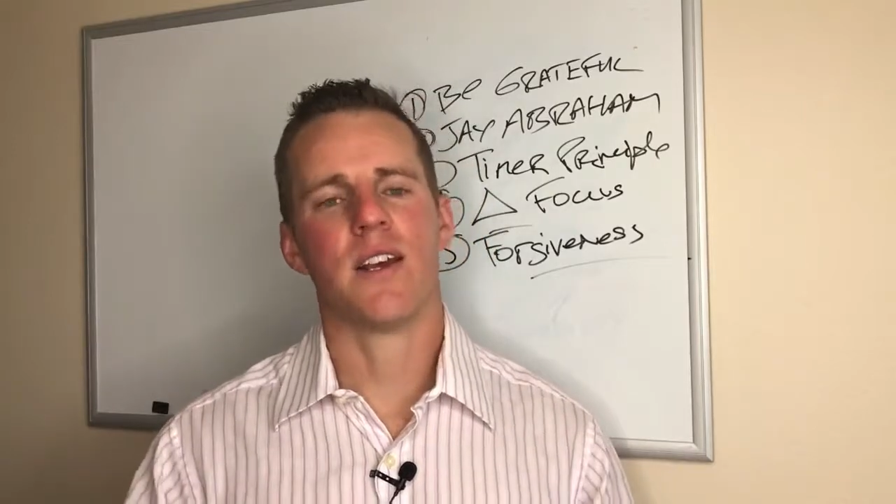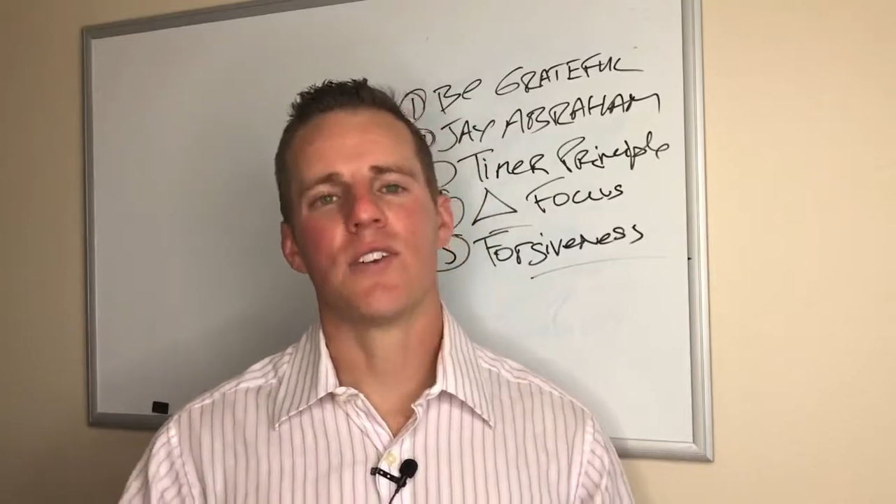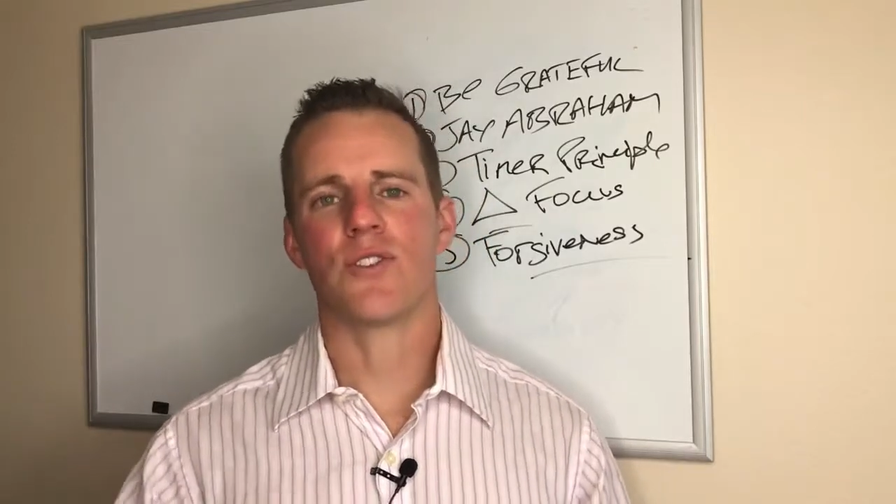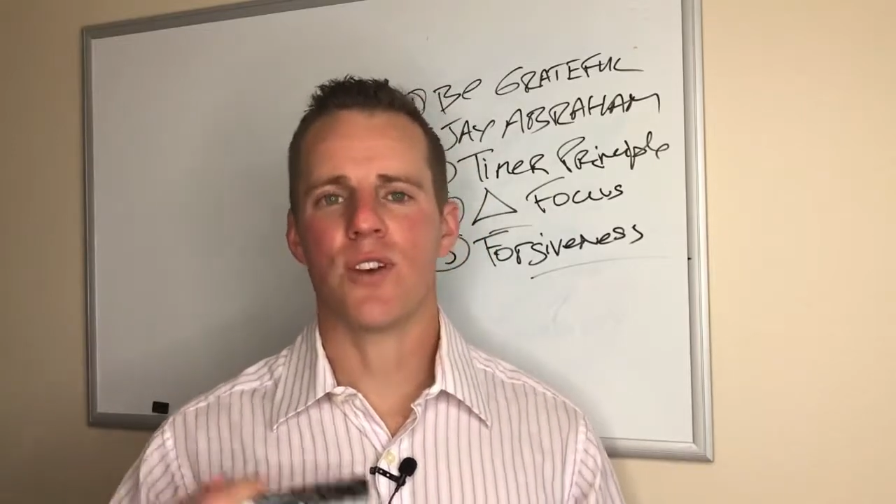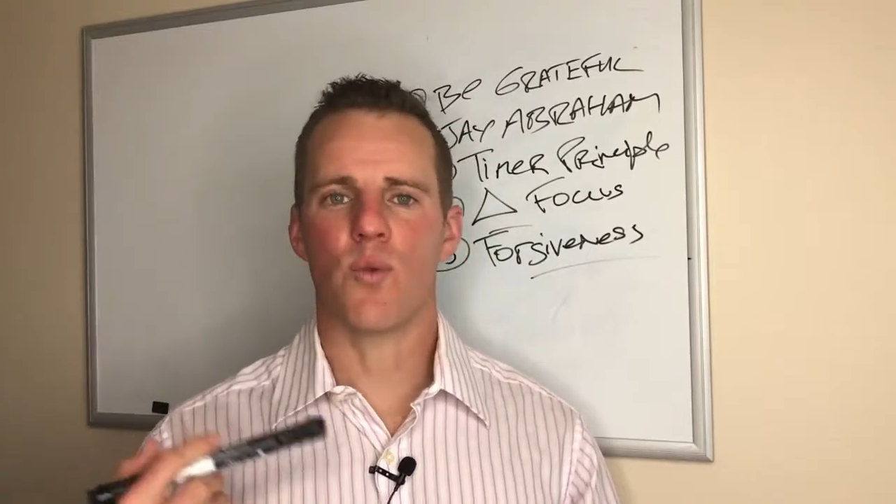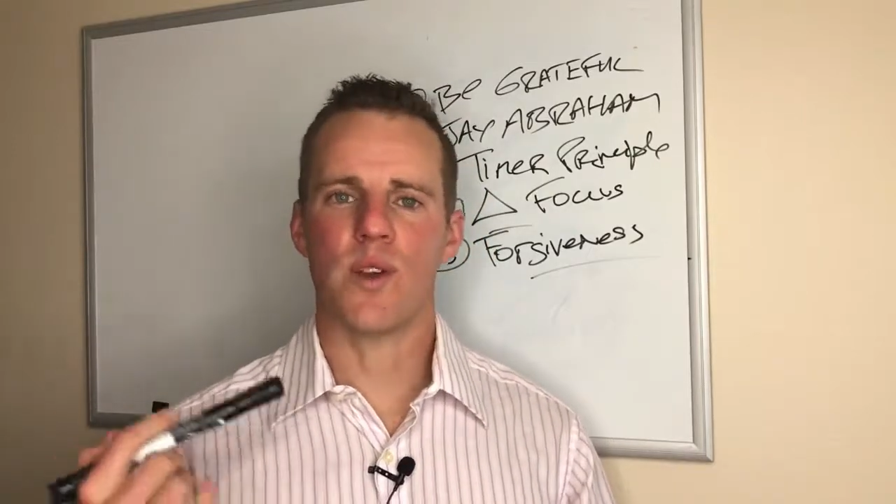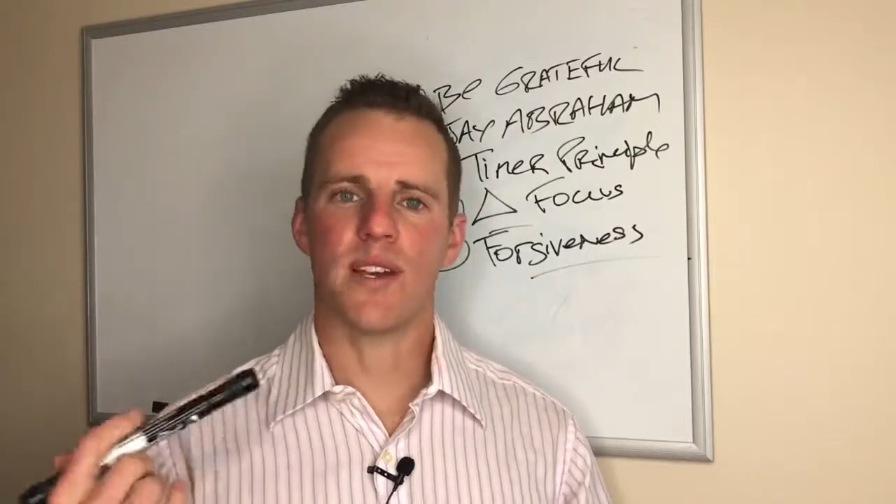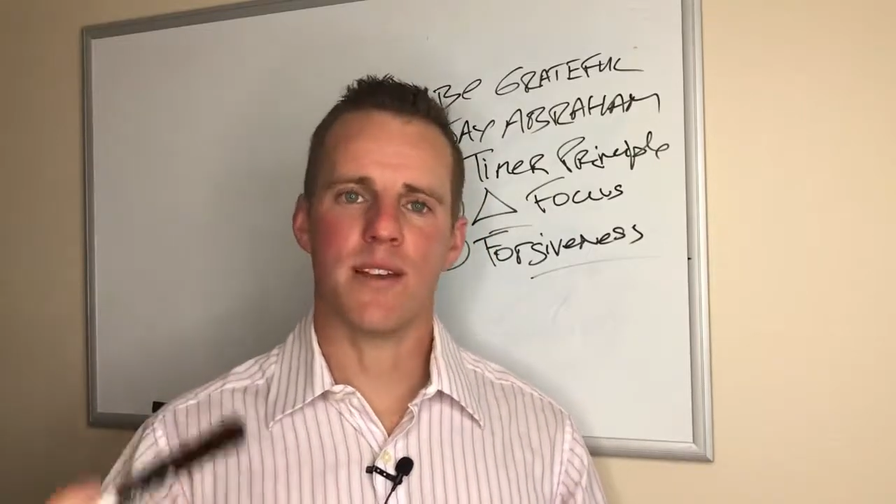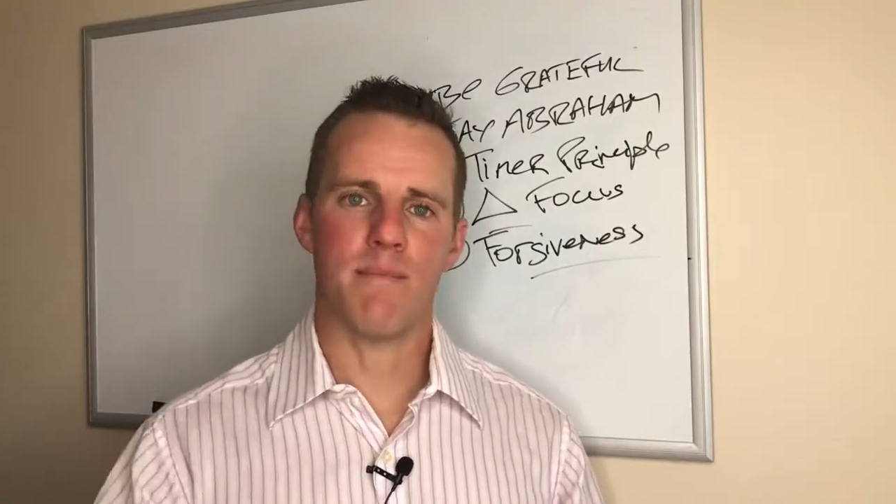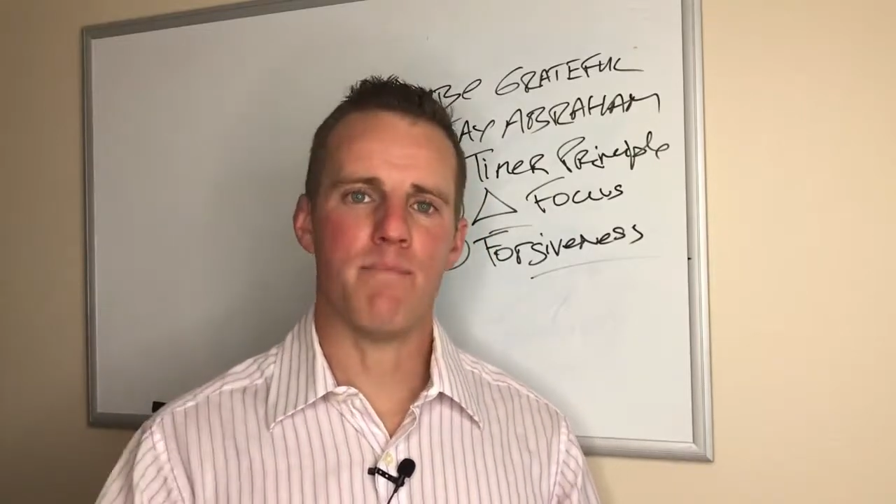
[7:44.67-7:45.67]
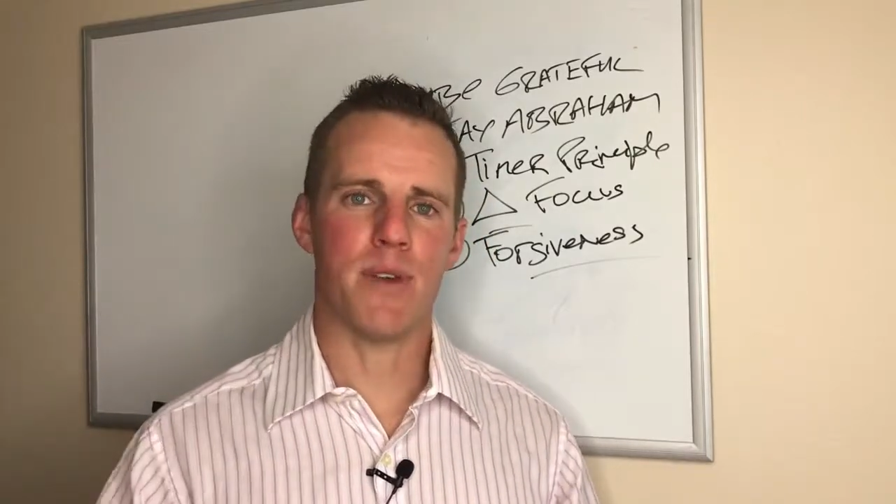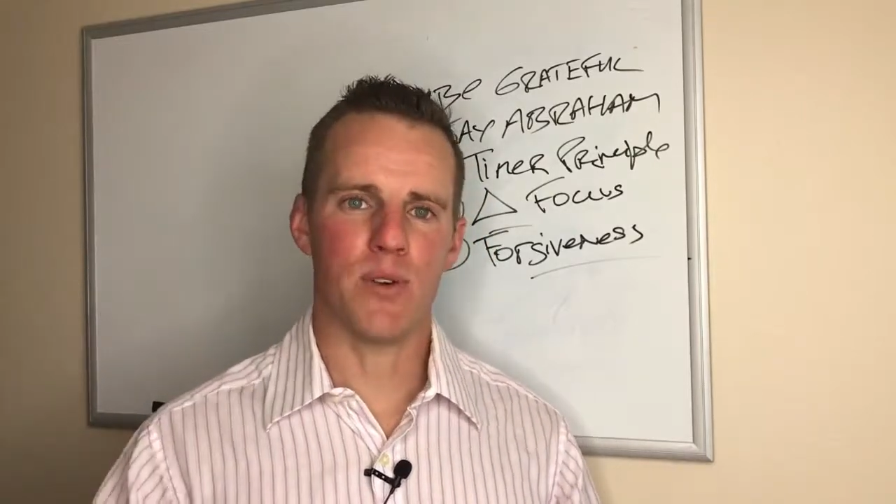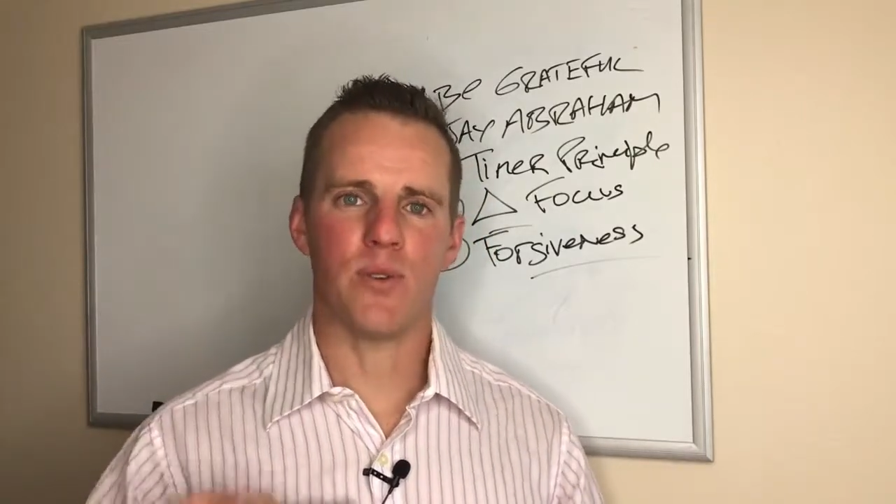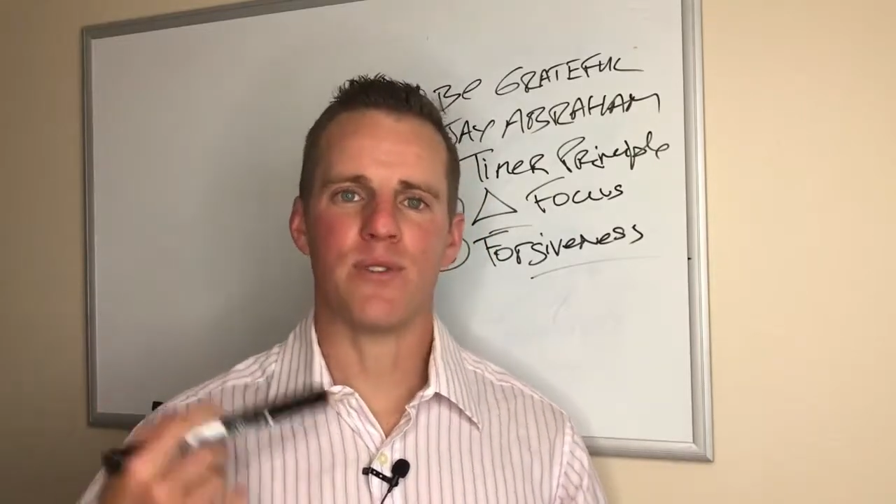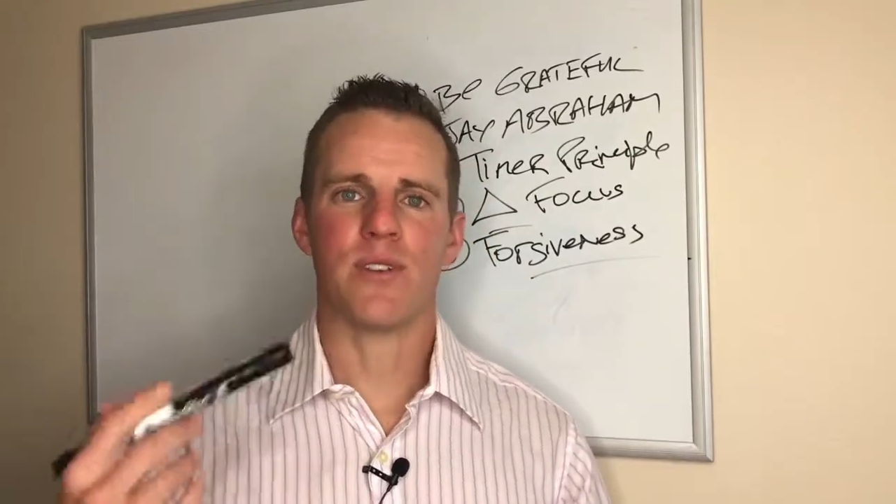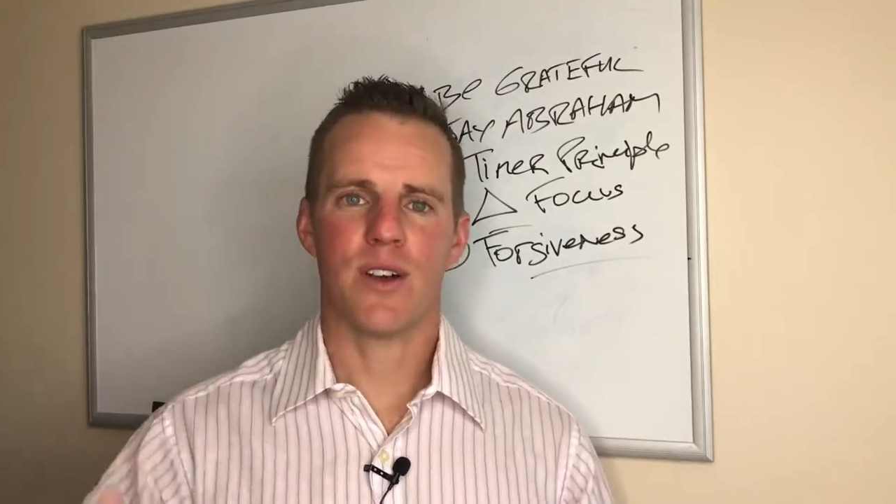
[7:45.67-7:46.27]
so that we can build